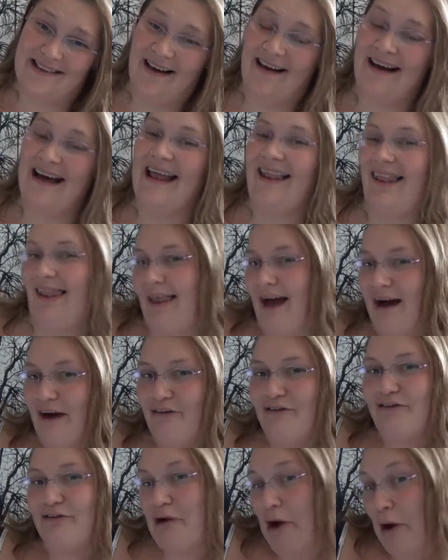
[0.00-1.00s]
I
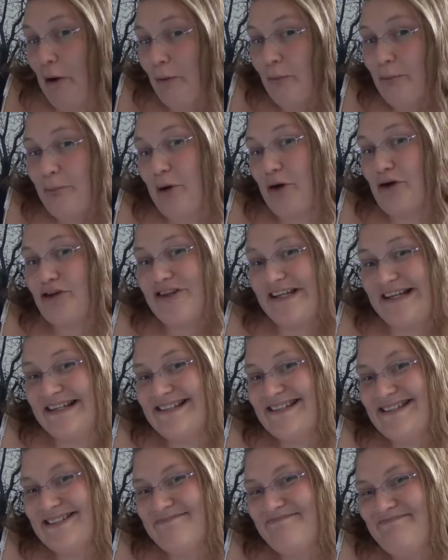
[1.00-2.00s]
love cold
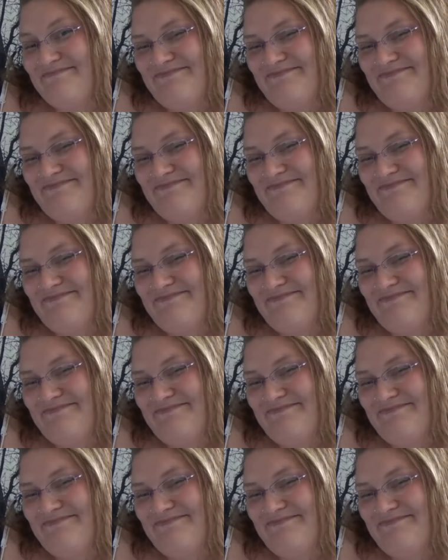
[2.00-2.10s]
process.